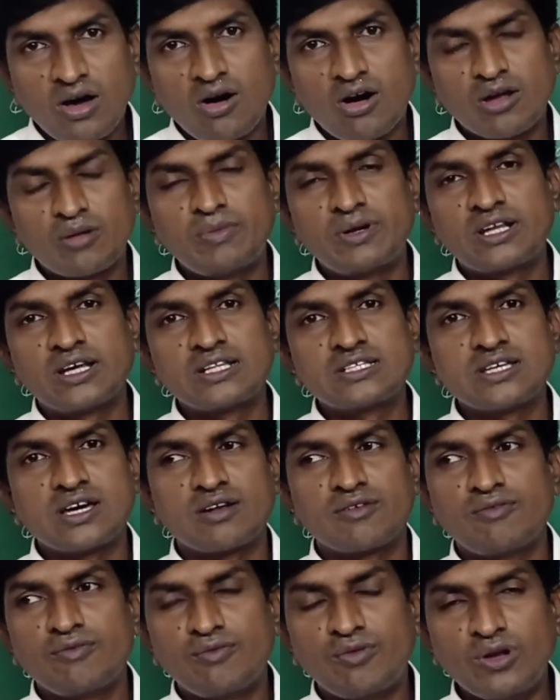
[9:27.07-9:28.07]
the orbitals
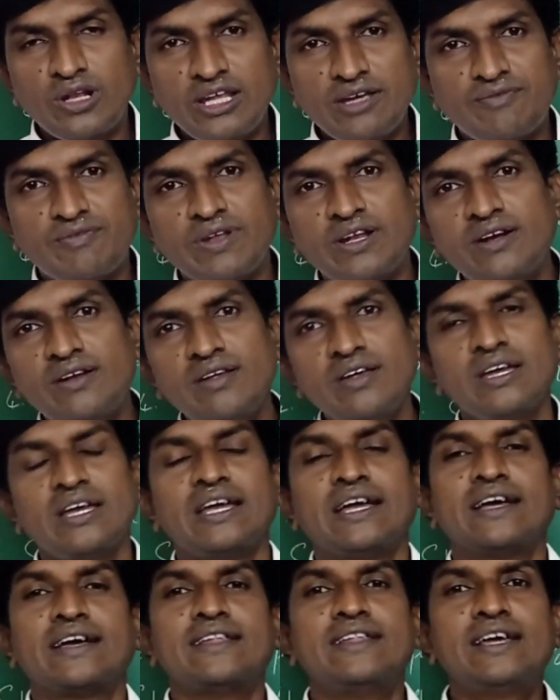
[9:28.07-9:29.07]
are fully filled,
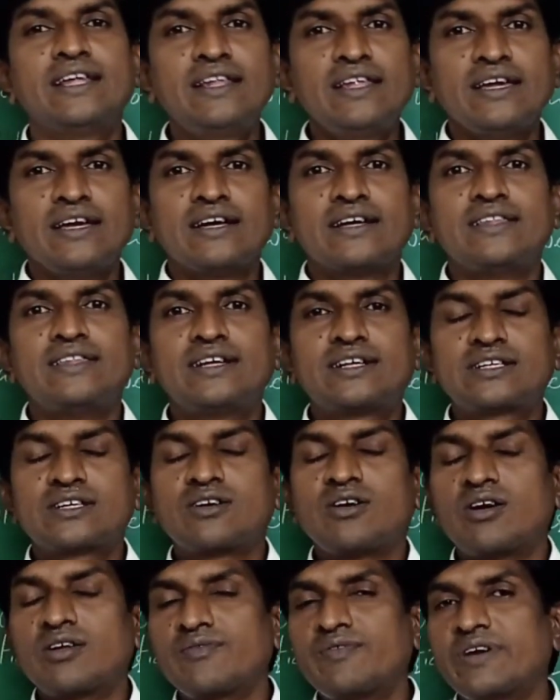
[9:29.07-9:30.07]
then
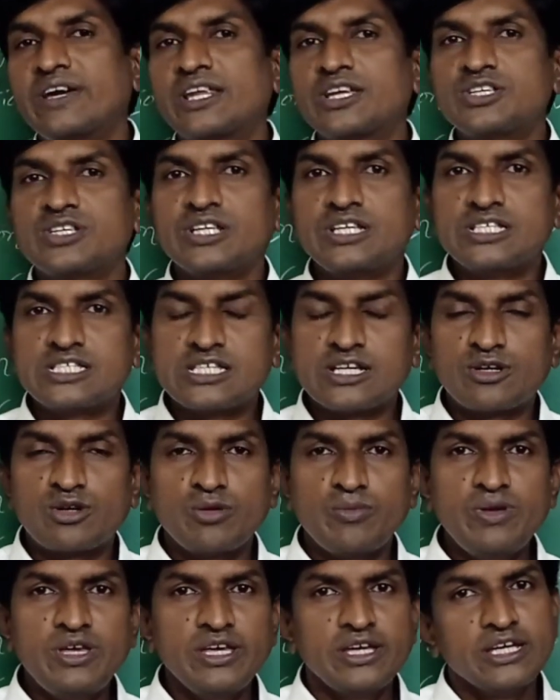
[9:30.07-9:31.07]
that configuration is said
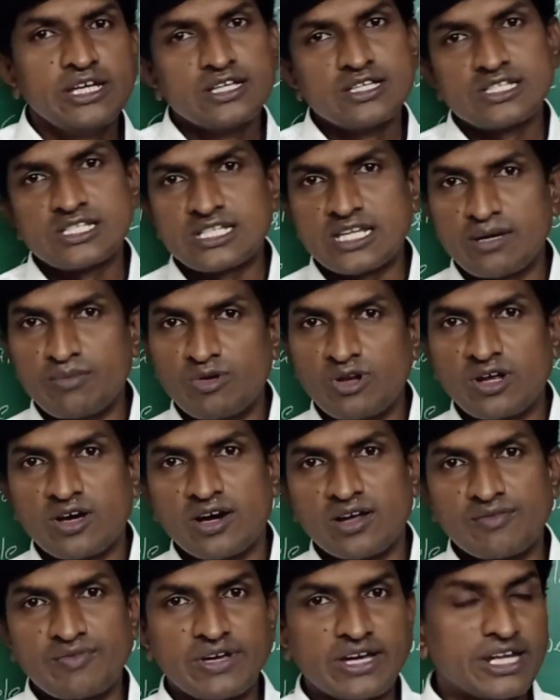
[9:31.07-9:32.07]
to be stable
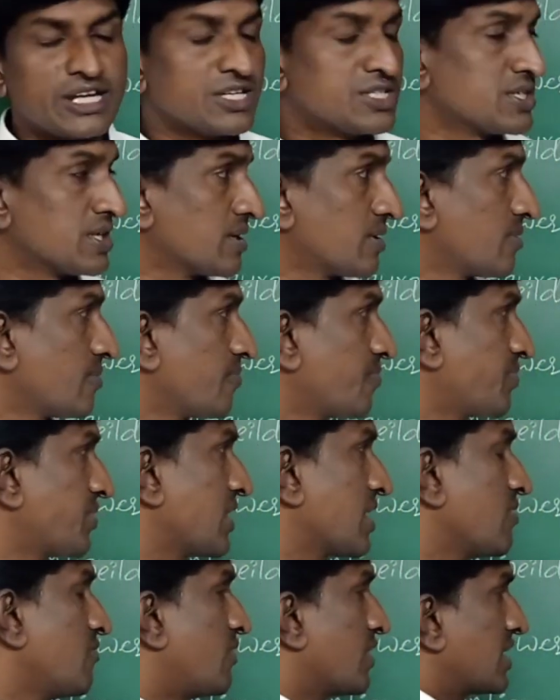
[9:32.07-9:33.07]
configuration.
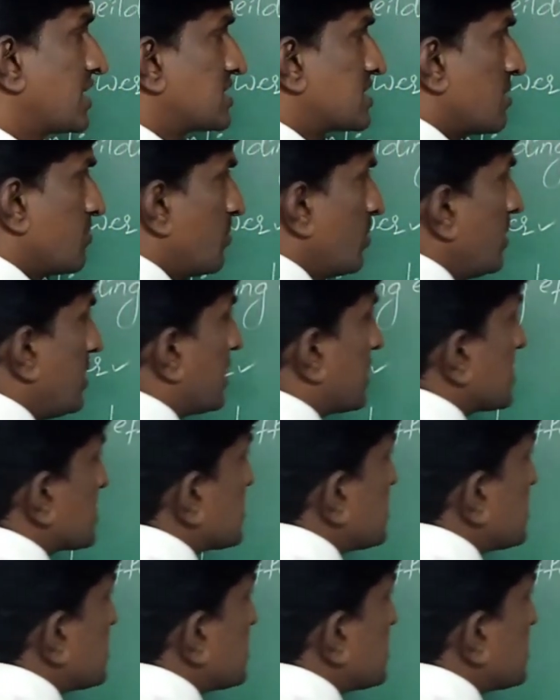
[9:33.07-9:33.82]
For example, let